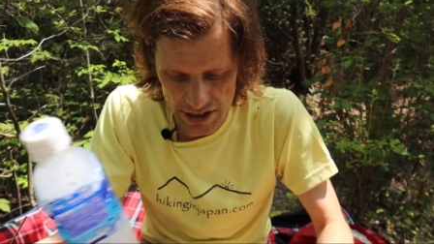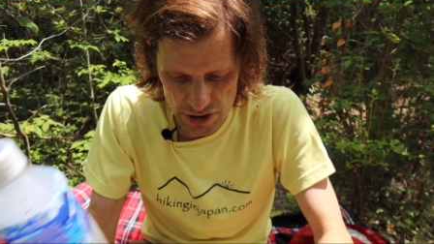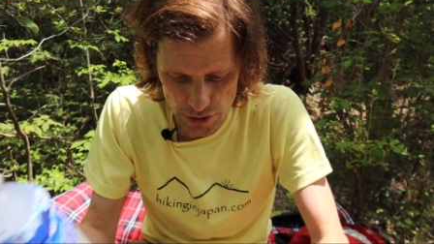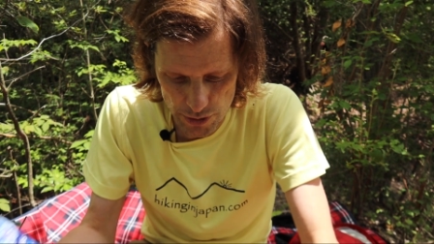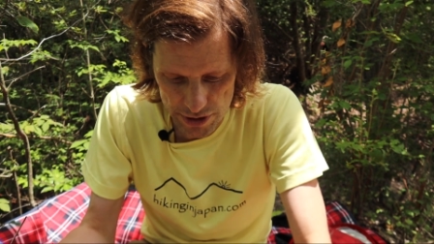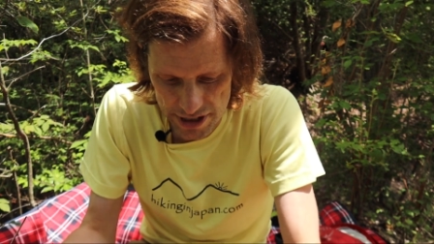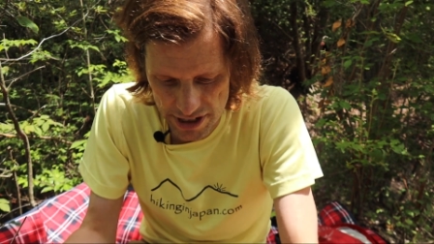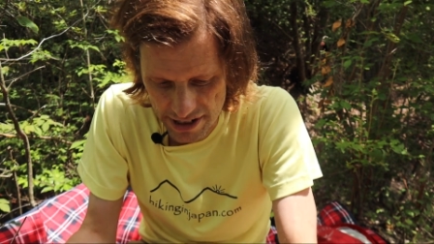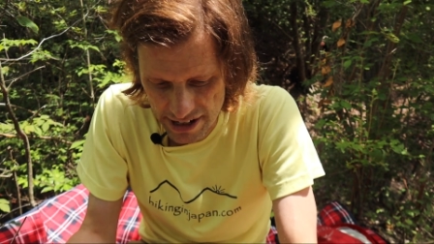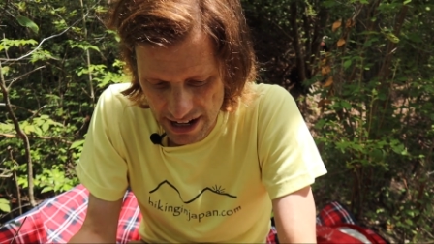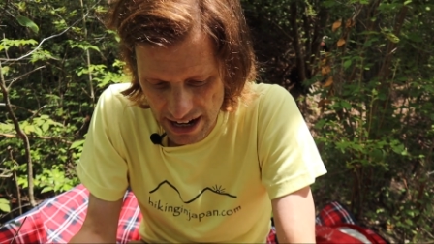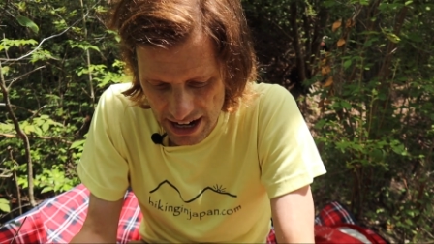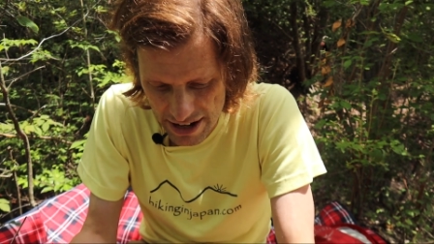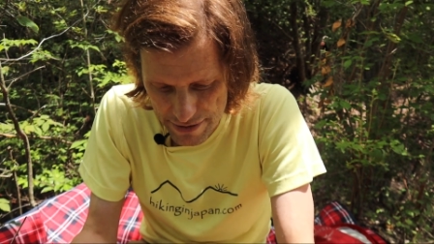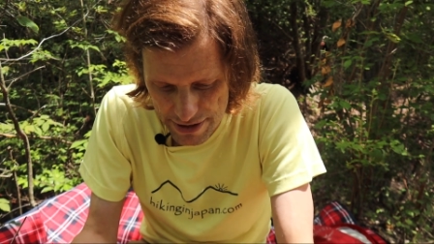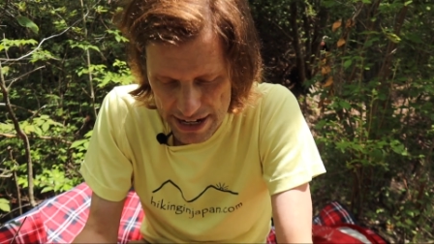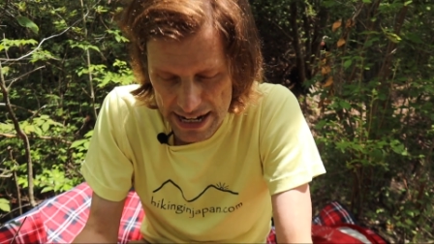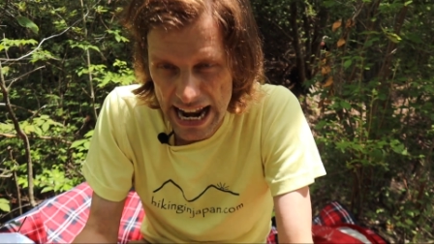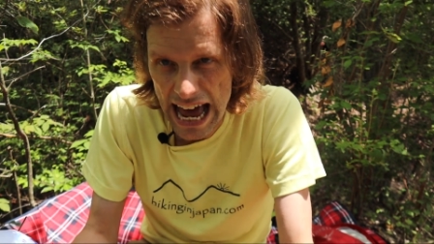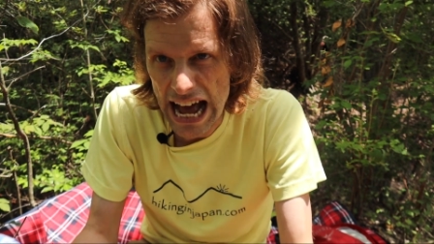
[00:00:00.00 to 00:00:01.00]
So it's a kind
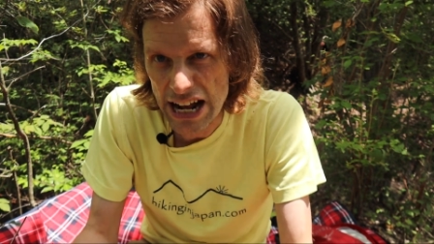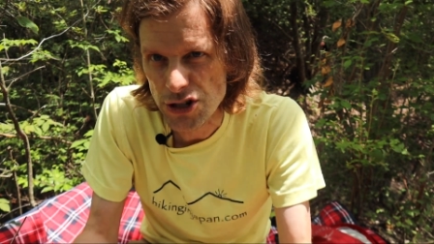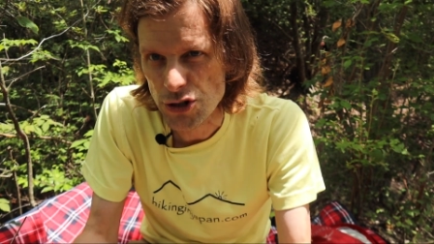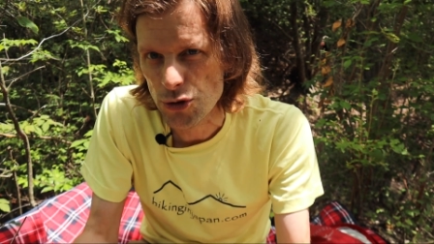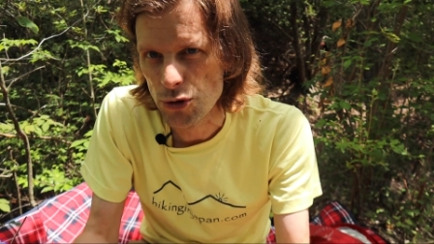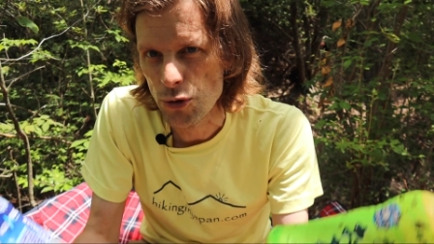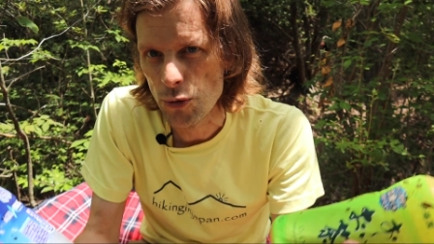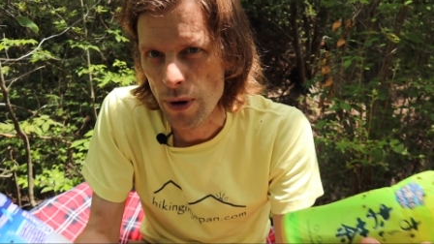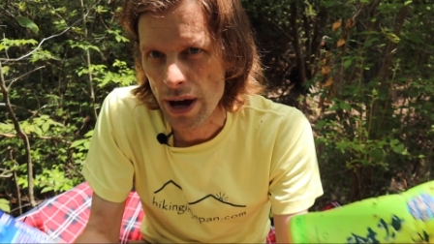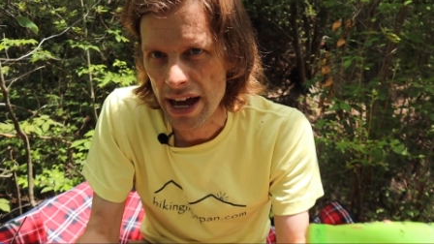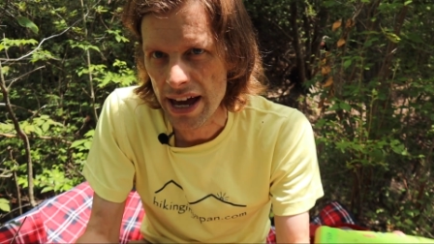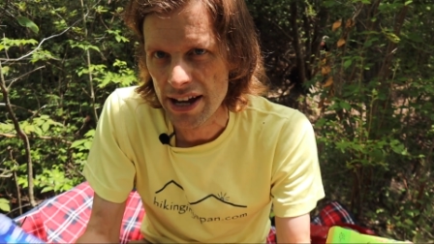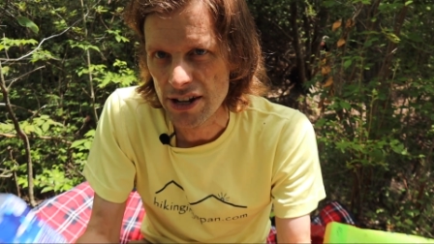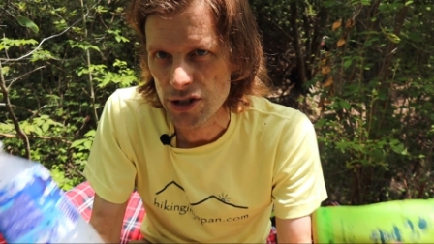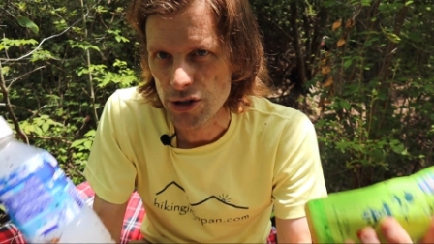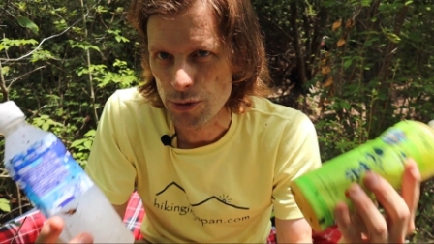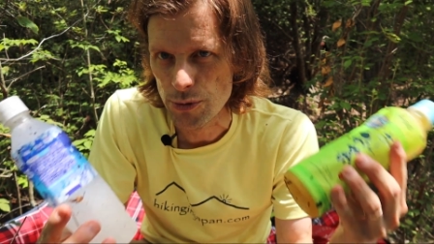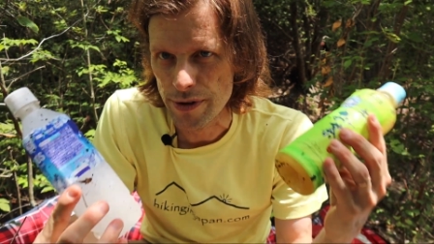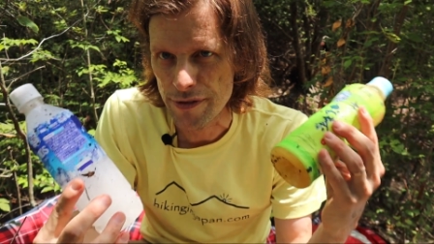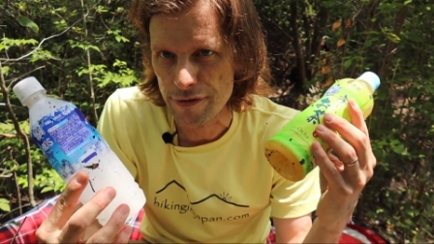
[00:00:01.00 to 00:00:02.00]
of a natural way
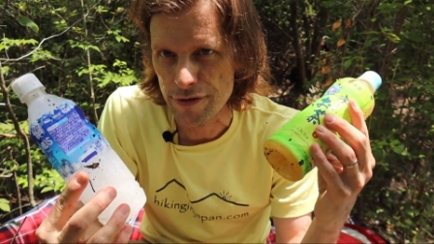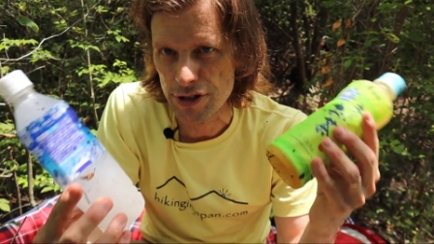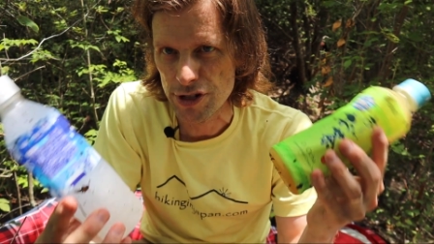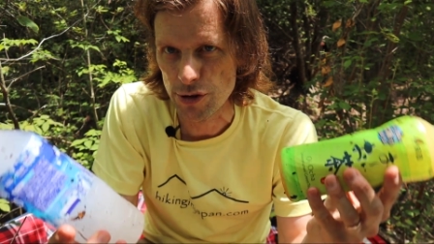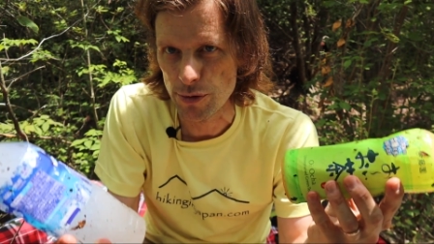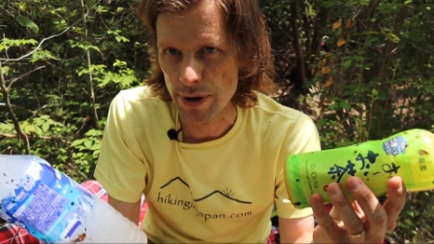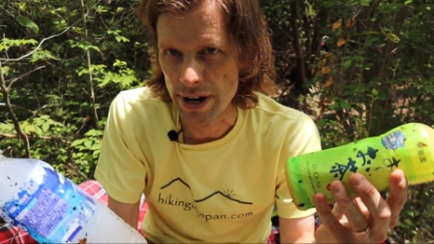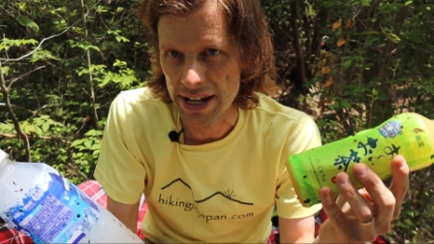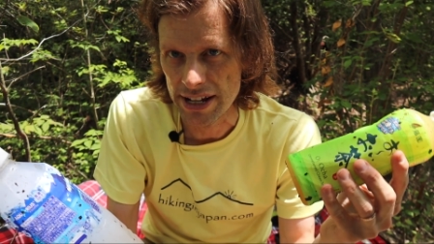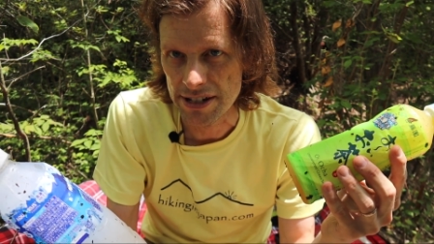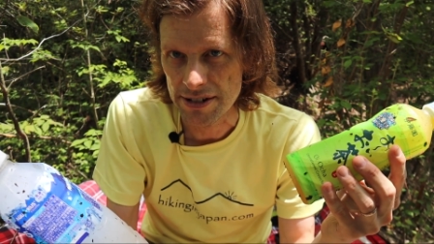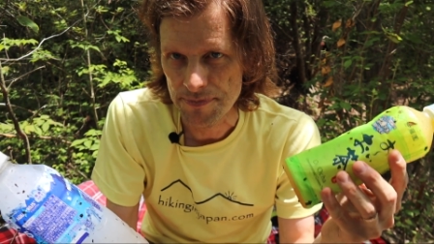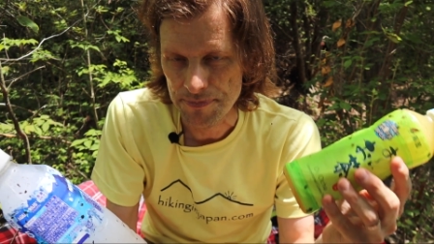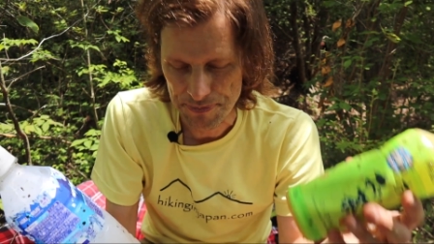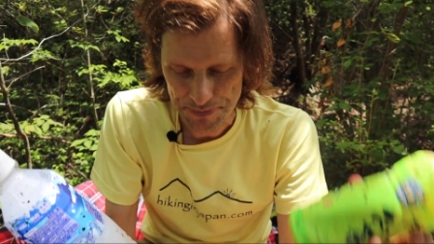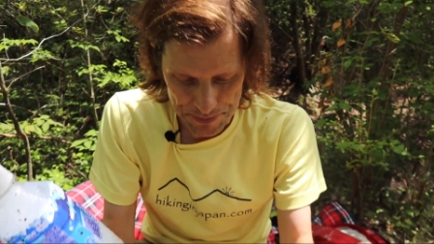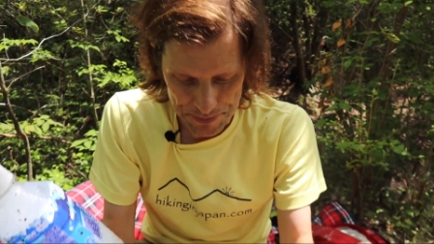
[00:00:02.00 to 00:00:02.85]
to refrigerate.